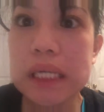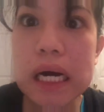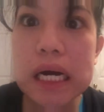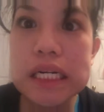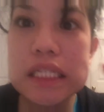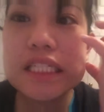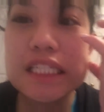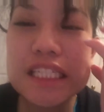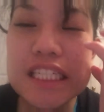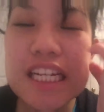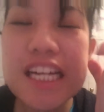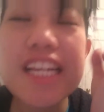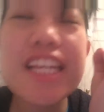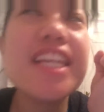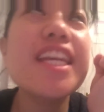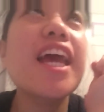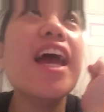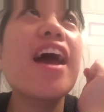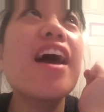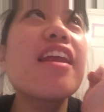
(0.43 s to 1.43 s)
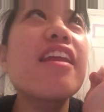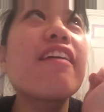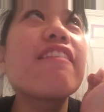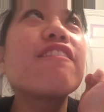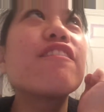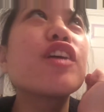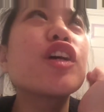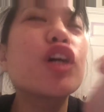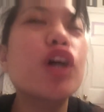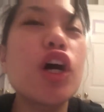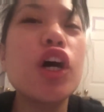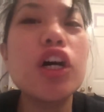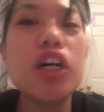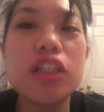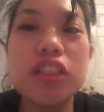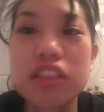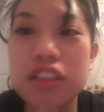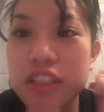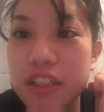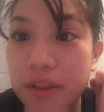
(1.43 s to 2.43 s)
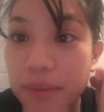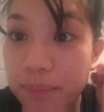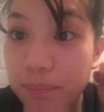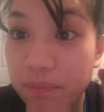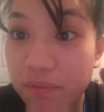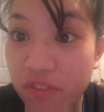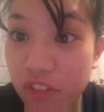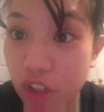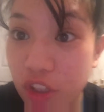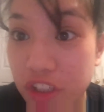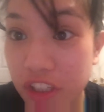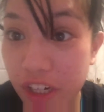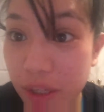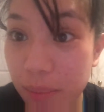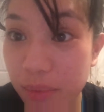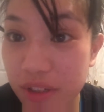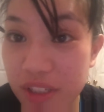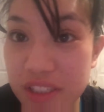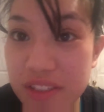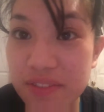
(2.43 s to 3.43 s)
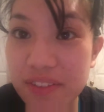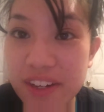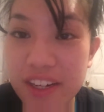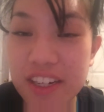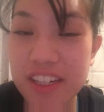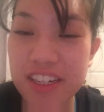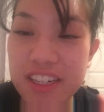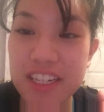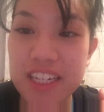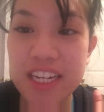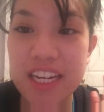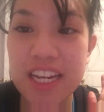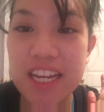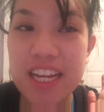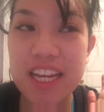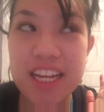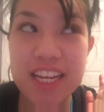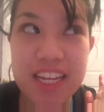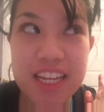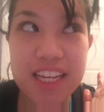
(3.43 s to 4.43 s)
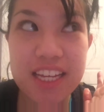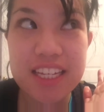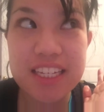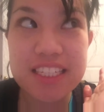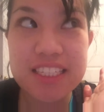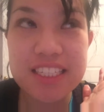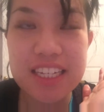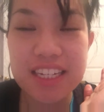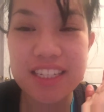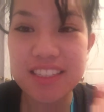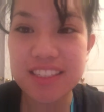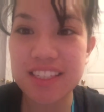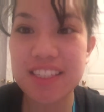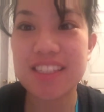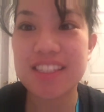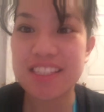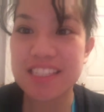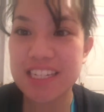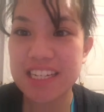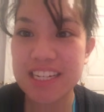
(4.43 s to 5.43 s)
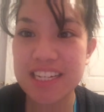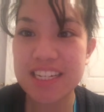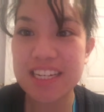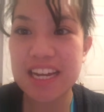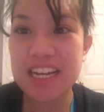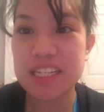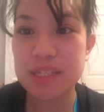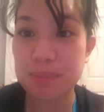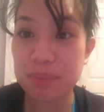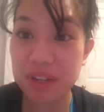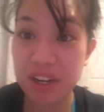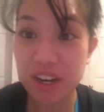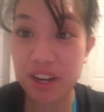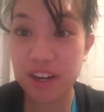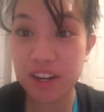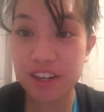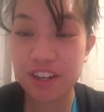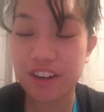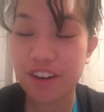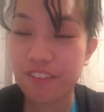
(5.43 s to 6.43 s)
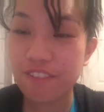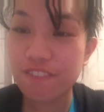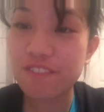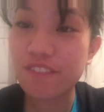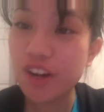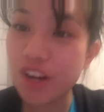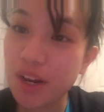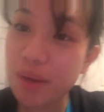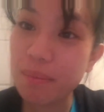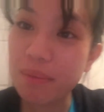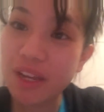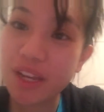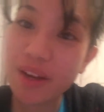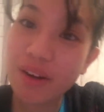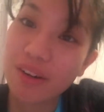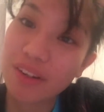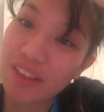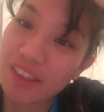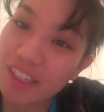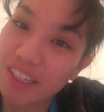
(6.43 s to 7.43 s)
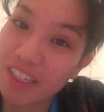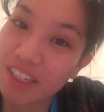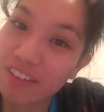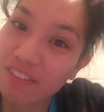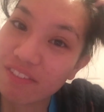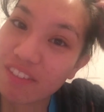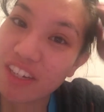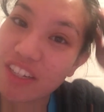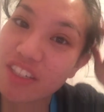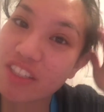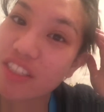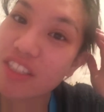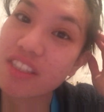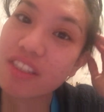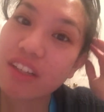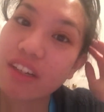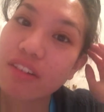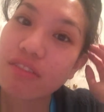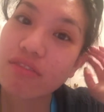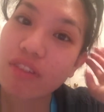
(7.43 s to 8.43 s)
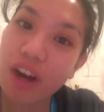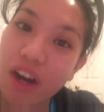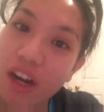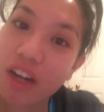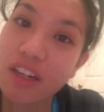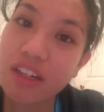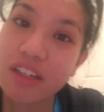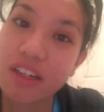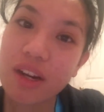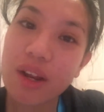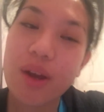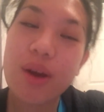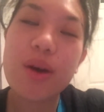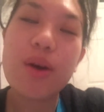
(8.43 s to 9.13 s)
I did it again, I forgot. Vlogtober is fun. Day sixteen has begun. Follow me on the adventures I run